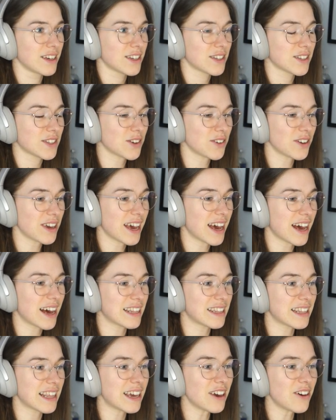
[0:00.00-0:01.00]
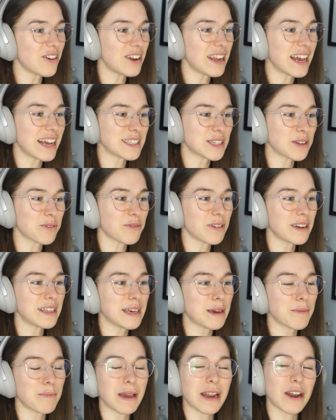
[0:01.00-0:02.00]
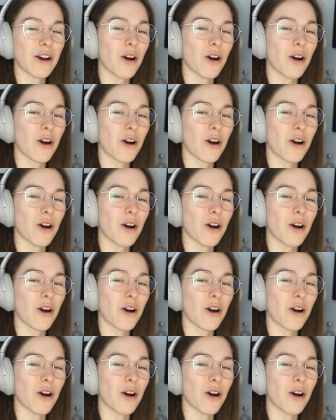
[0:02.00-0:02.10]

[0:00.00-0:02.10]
So yeah, Leon hasn't really been